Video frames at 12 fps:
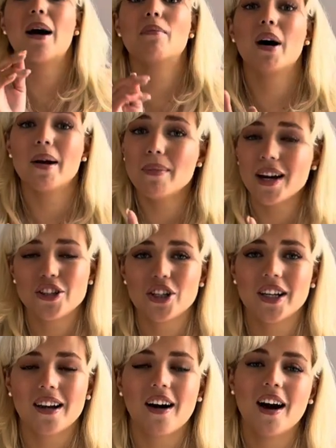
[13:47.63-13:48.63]
And by
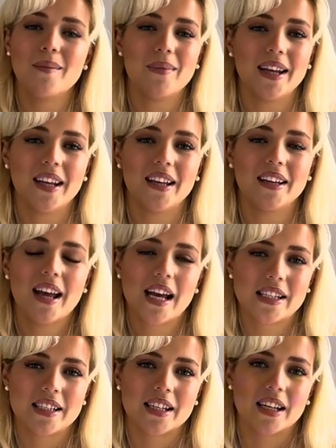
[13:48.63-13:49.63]
magic, I mean
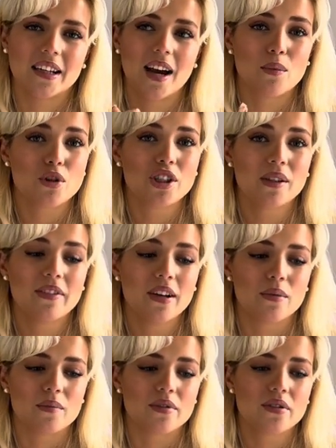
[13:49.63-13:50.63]
editing and watching
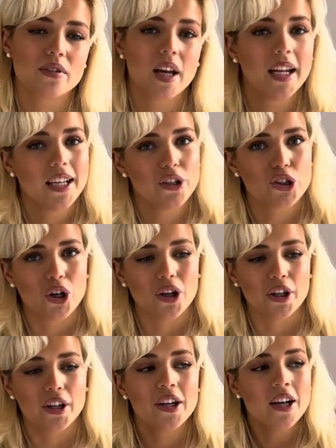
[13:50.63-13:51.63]
films and eating
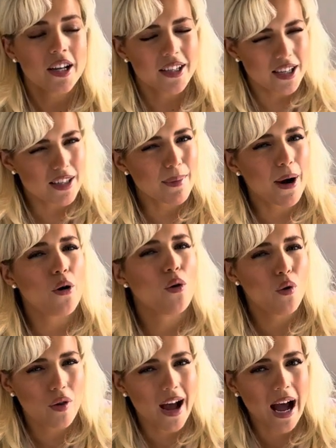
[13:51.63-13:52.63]
chocolate, because that's about
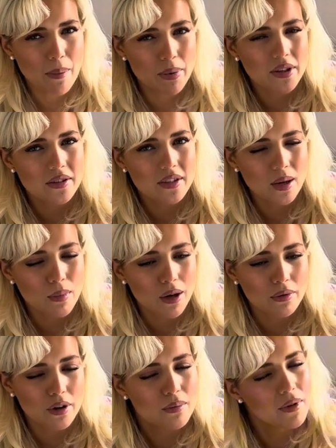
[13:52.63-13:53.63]
all that happens in
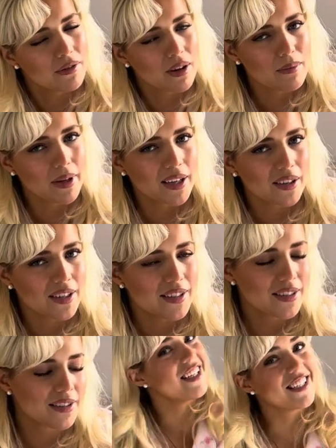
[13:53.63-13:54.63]
my room, if I'm being
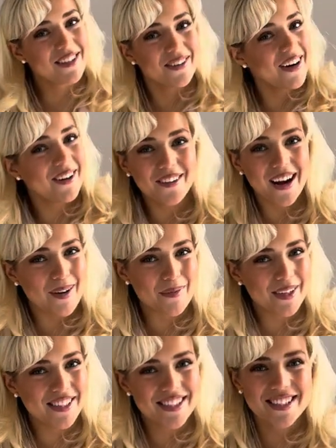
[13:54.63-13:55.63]
honest. This is where it all happens.